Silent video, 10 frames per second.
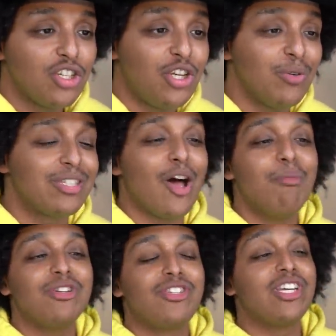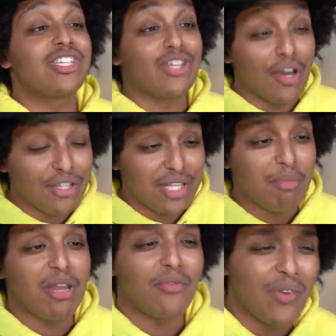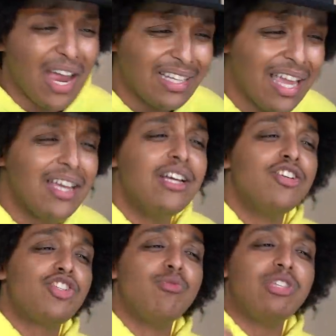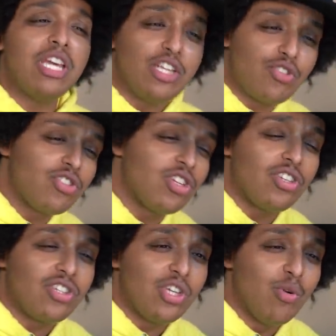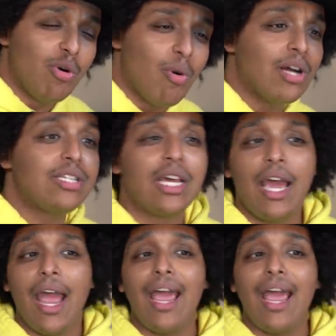She was almost disgusted by the fact that she was interested to see who it was